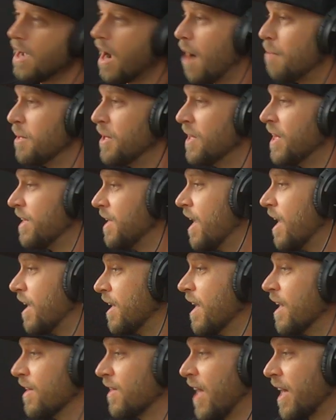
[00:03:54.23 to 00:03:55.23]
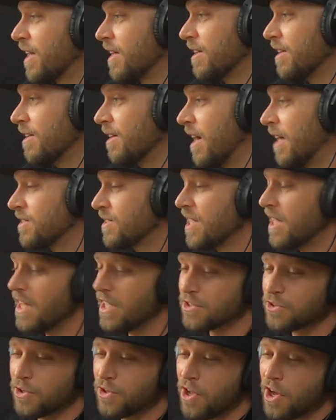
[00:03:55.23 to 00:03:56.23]
I mean, yeah, yeah. Like I say
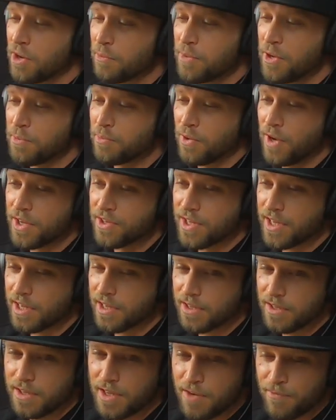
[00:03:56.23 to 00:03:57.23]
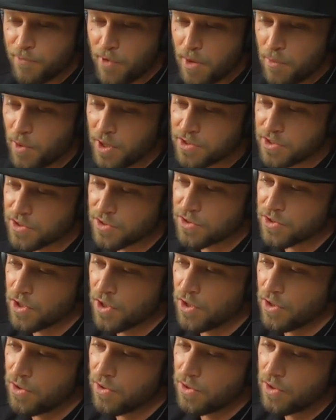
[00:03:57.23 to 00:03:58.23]
that to a lot of people. I think if I wasn't
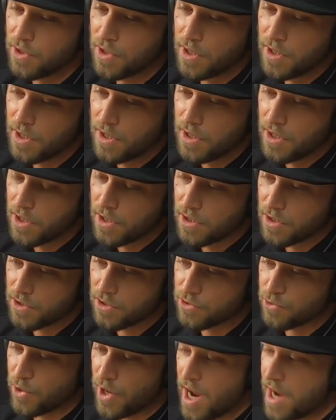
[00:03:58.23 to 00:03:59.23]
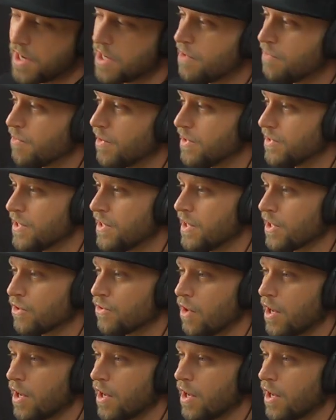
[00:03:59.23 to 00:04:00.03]
so creative and didn't